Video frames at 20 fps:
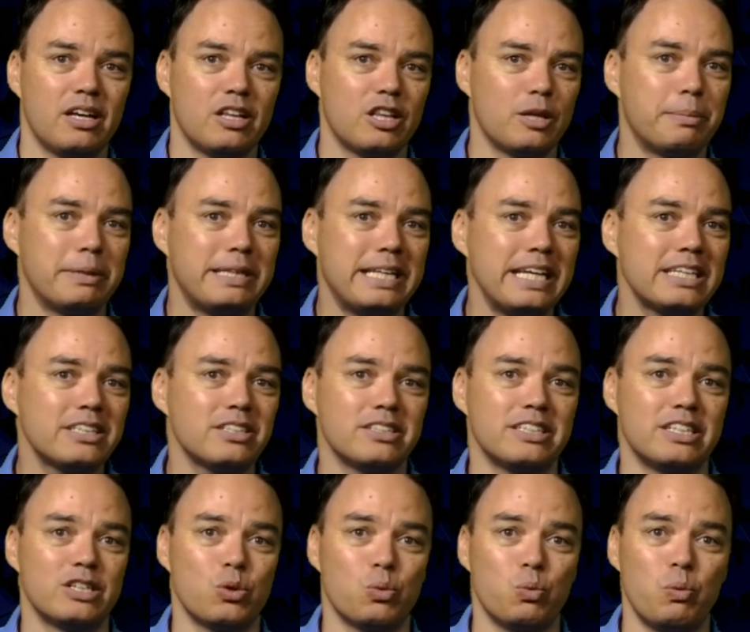The petition
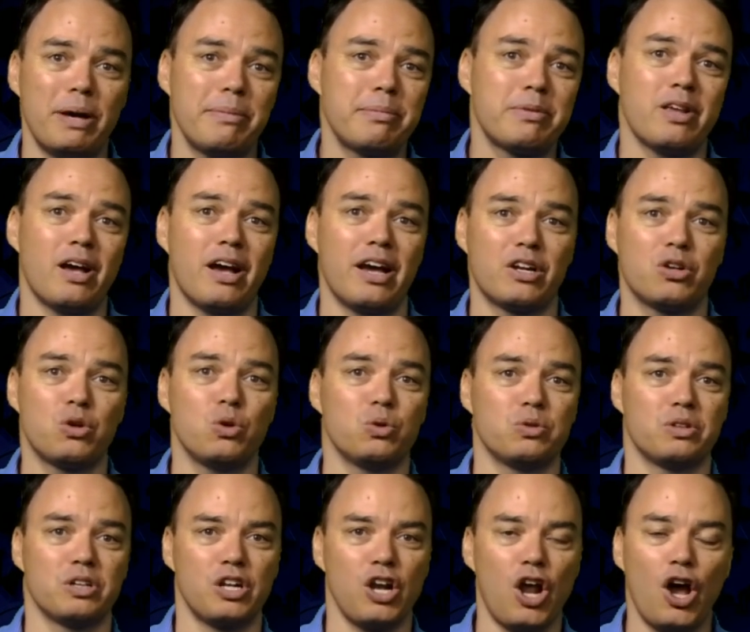is a website
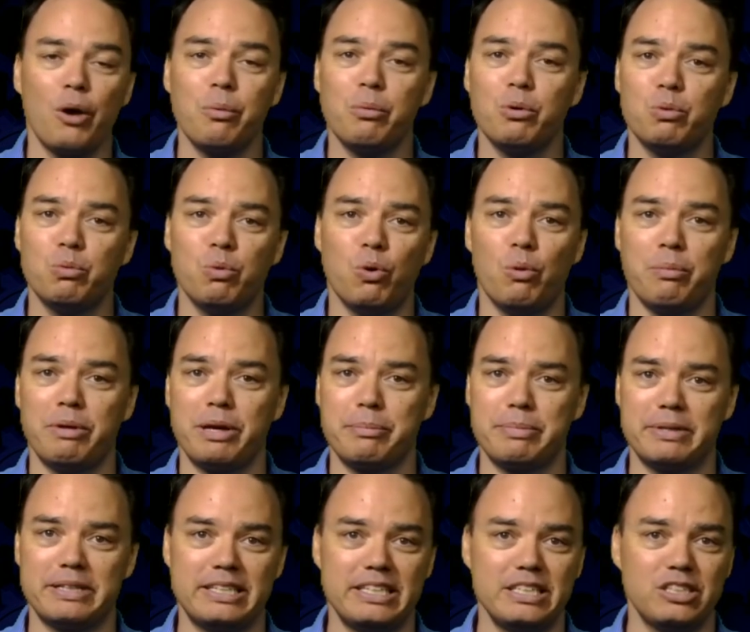called the Global Warming
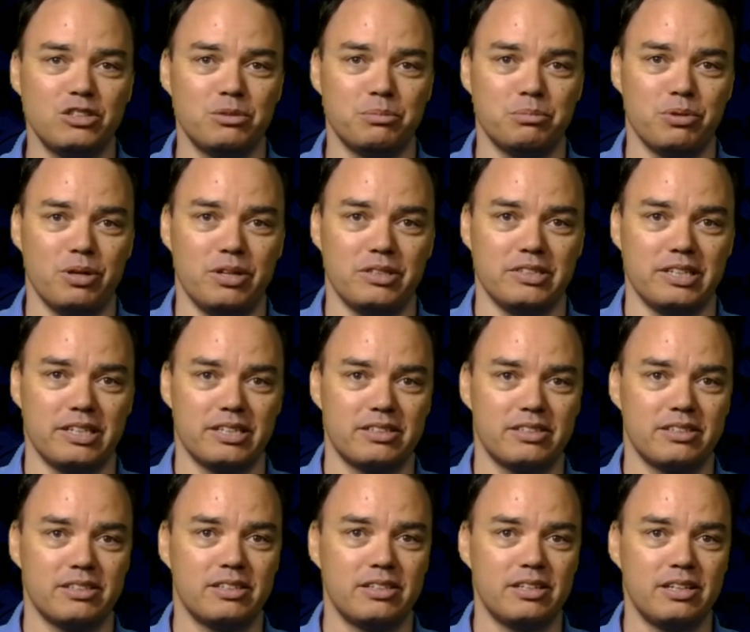Petition
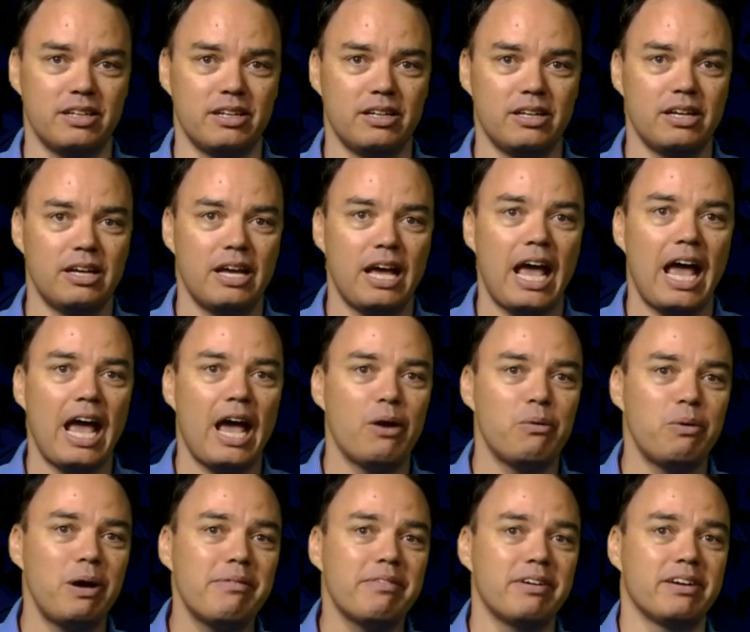Project.
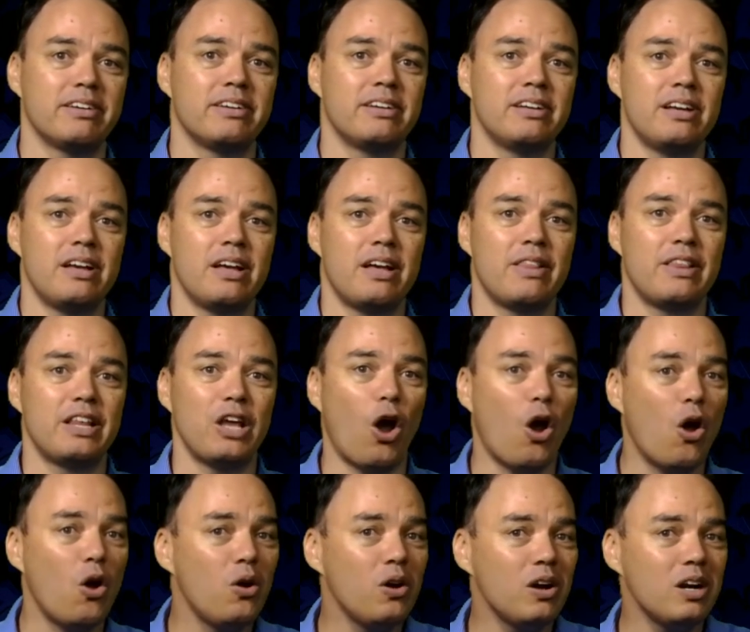However, the
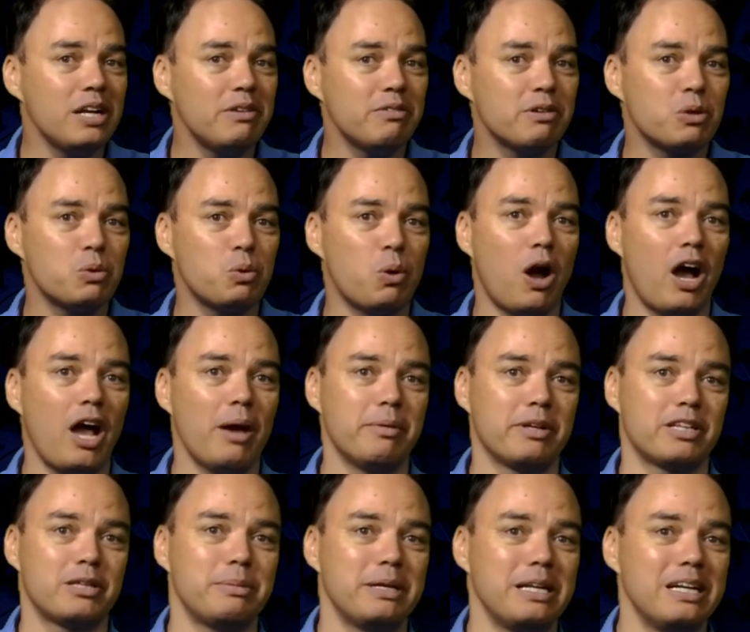only
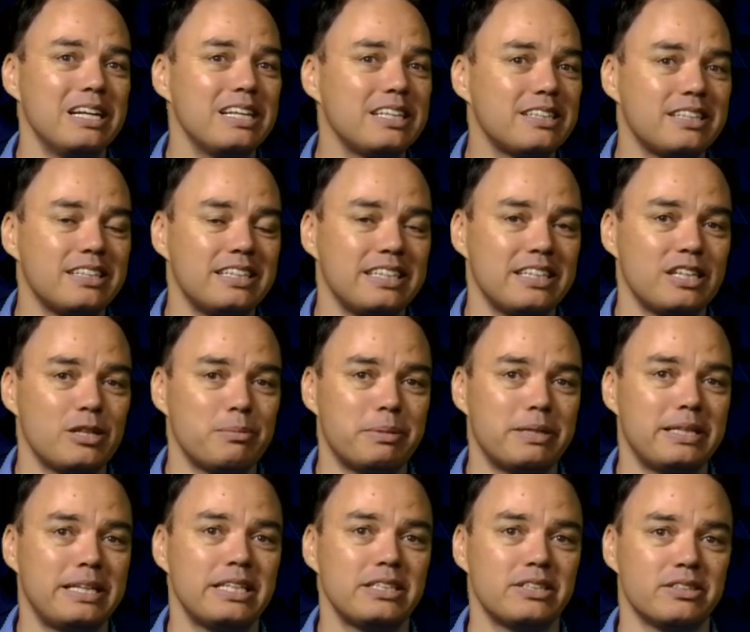requirement to be listed in this
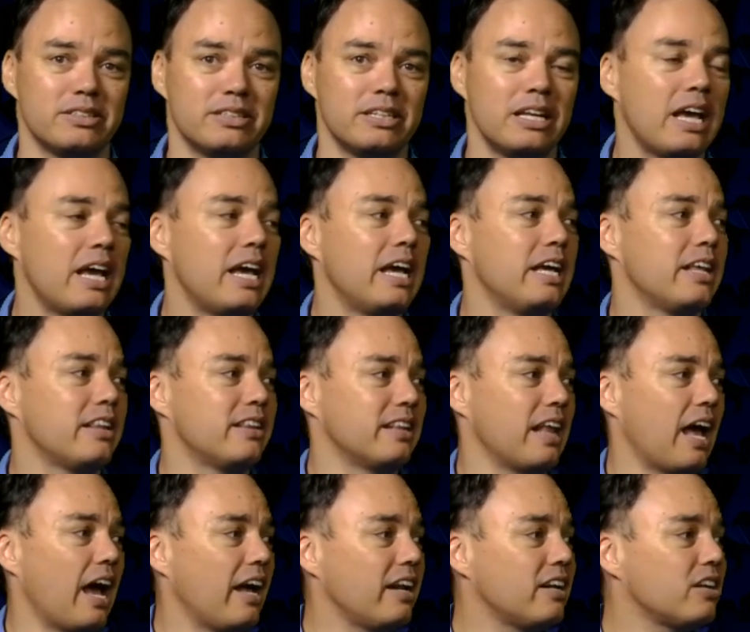petition is
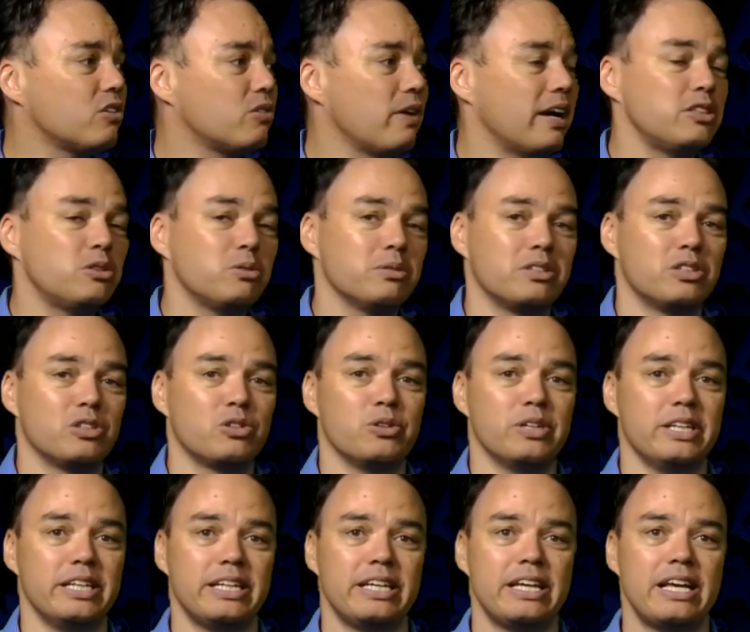an undergraduate
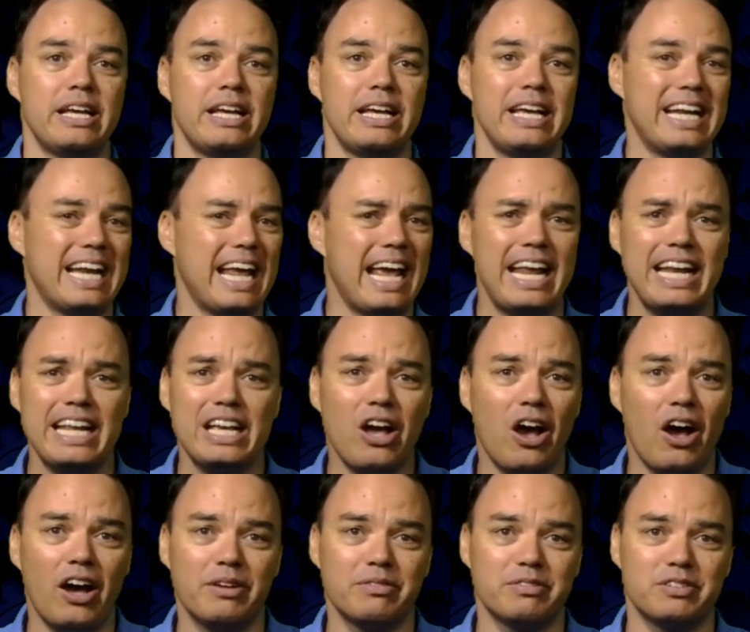degree in any
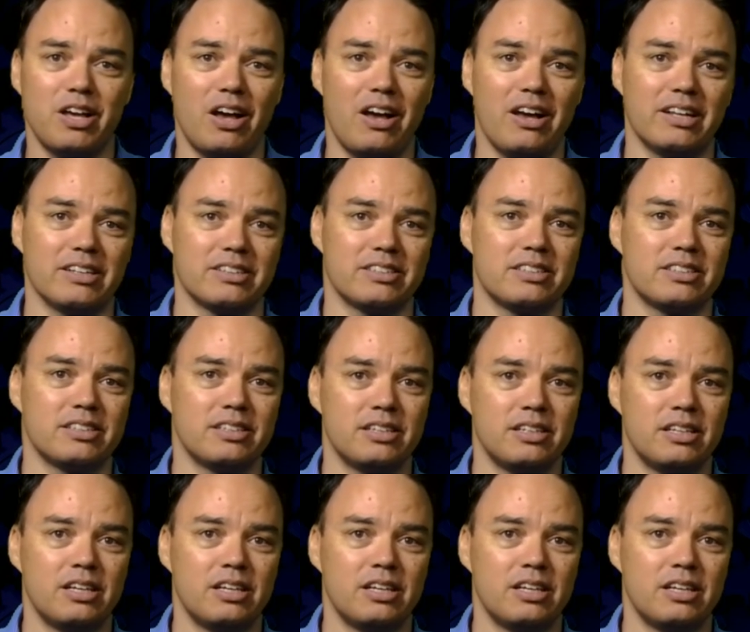kind of science.